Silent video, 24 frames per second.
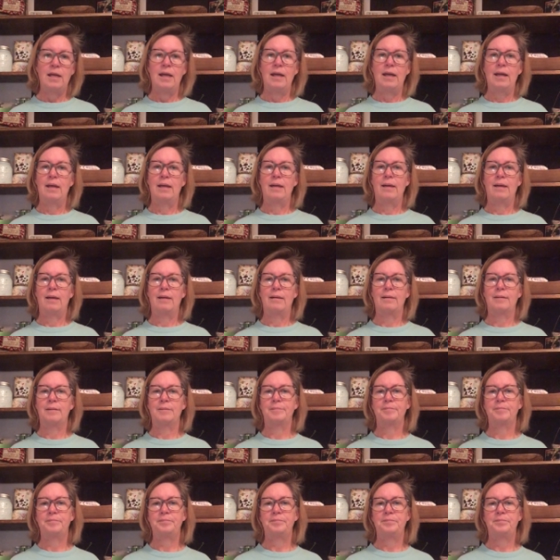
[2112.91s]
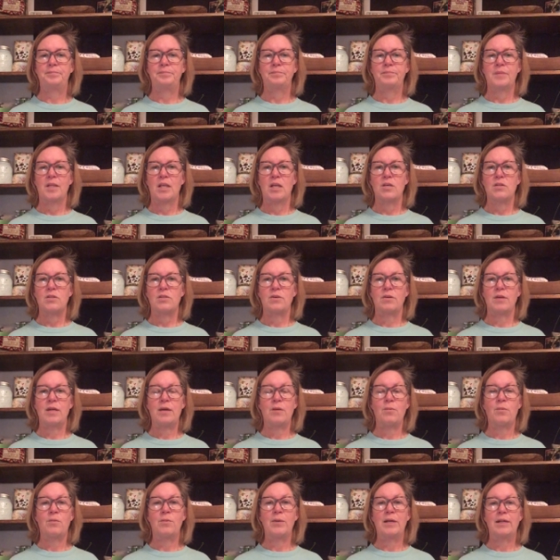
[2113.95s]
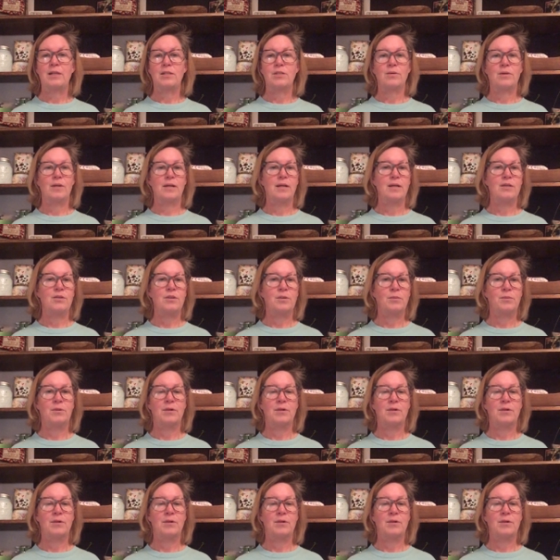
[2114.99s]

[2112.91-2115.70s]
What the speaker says: And so yeah, when we get to 100,